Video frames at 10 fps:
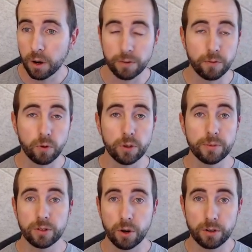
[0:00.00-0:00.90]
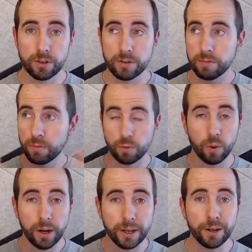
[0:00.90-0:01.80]
our for loop starts
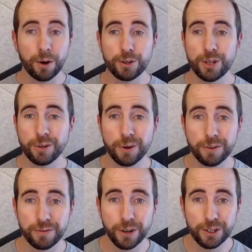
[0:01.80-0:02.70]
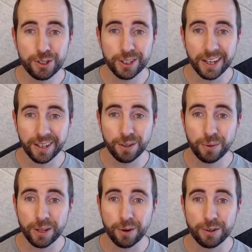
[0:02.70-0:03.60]
running our generator function again, or
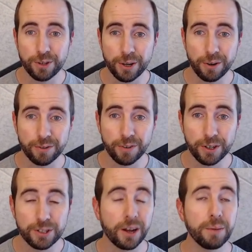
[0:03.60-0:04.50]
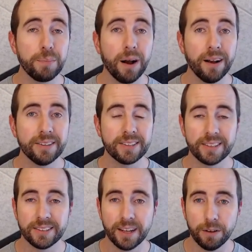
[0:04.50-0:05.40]
rather our generator function unpauses
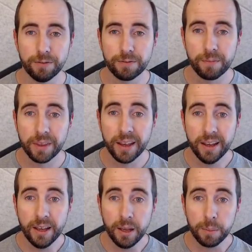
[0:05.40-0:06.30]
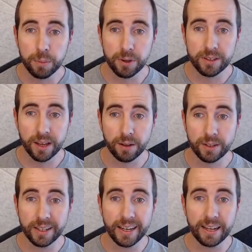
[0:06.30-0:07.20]
itself, prints out
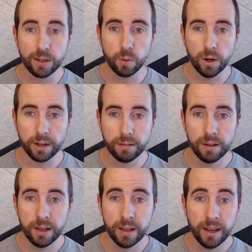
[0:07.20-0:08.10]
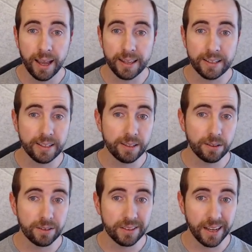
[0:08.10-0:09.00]
negating 1, and then
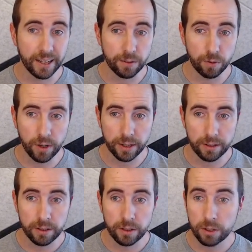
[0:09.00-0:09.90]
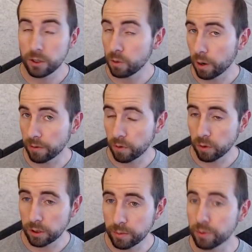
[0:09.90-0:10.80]
yields -1 to our
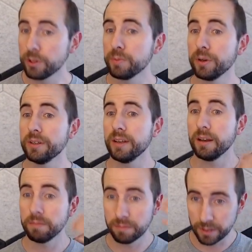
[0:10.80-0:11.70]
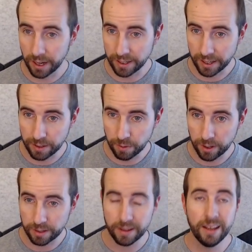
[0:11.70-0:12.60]
for loop, which prints out got
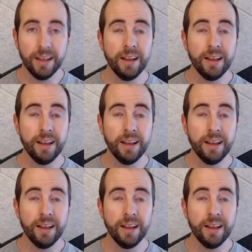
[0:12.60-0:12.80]
-1.